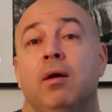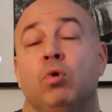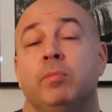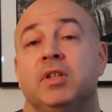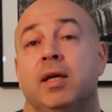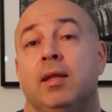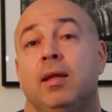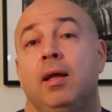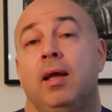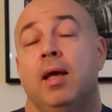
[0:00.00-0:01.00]
website,
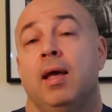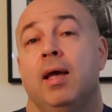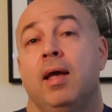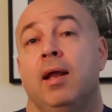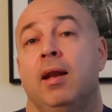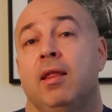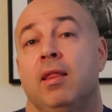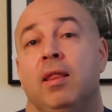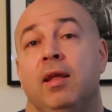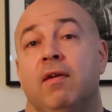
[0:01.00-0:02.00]
and
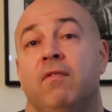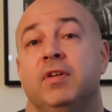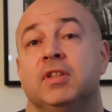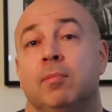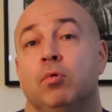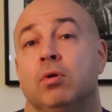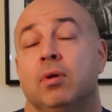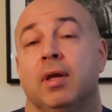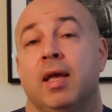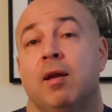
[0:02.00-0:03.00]
the physical
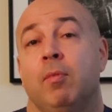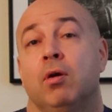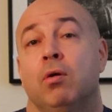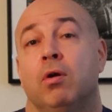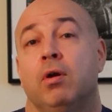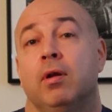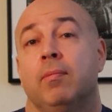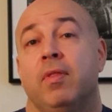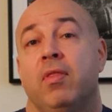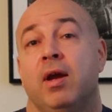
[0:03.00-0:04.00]
book can be ordered
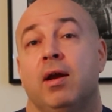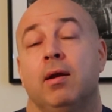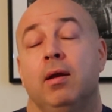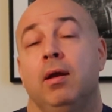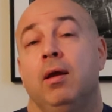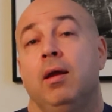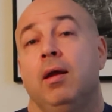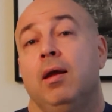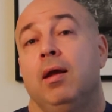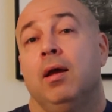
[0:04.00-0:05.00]
there
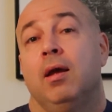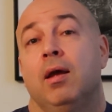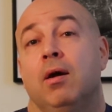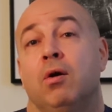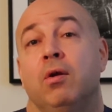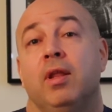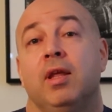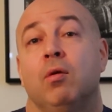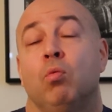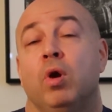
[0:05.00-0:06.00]
on
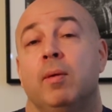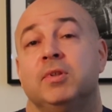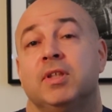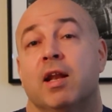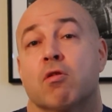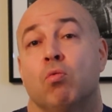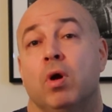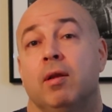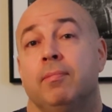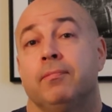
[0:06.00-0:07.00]
the website as
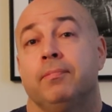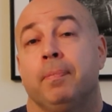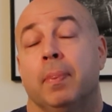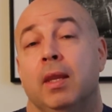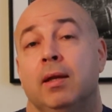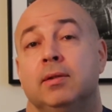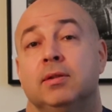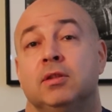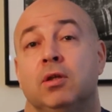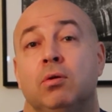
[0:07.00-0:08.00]
well.
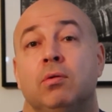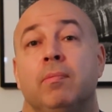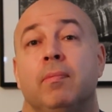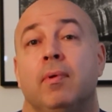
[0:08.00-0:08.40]
So